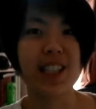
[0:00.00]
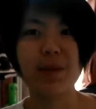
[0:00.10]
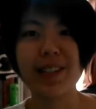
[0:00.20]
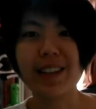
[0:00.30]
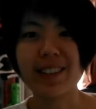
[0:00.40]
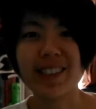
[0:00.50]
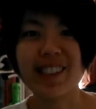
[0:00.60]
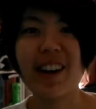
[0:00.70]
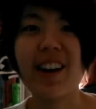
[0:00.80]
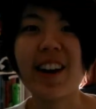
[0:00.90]
down
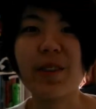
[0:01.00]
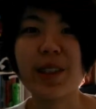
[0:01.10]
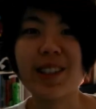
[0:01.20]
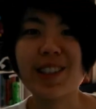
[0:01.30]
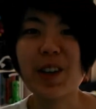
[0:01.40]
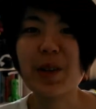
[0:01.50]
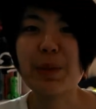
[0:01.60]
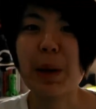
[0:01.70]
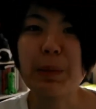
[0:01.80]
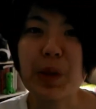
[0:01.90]
inside, we still
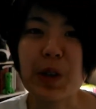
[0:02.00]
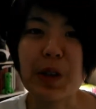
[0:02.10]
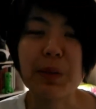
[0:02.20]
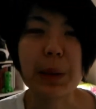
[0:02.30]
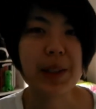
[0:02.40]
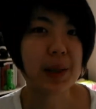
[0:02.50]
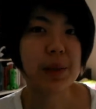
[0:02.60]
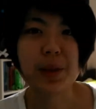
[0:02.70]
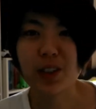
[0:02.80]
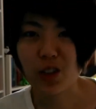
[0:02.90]
remember maybe some of the
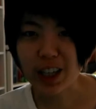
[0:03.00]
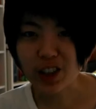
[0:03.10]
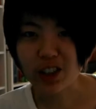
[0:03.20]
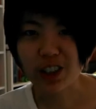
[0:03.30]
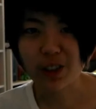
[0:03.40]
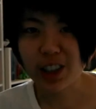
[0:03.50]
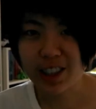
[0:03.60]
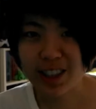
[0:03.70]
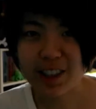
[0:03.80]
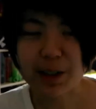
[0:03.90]
rejection and
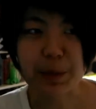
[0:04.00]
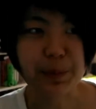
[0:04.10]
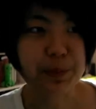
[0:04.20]
criticism